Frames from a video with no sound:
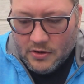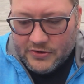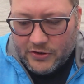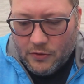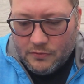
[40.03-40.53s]

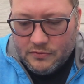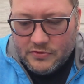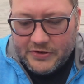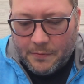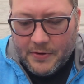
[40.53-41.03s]
So
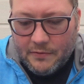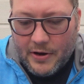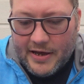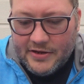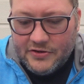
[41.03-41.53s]
top of the
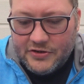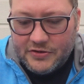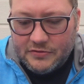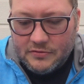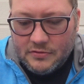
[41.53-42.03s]
range,